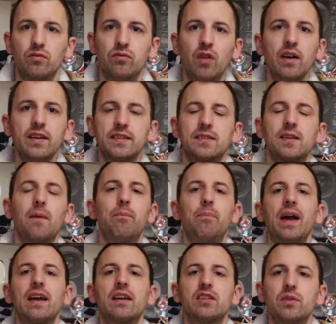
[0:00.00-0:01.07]
Right,
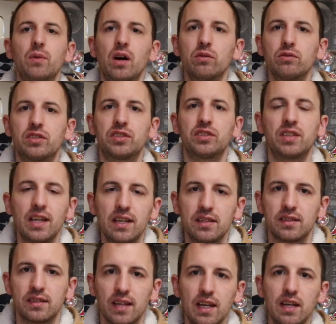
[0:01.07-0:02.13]
back to old
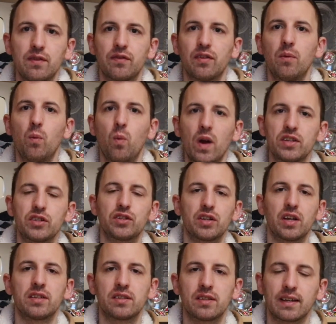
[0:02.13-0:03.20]
CC from
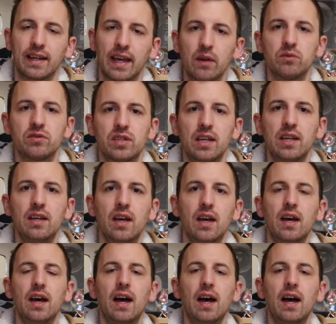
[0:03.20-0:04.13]
Westchester County,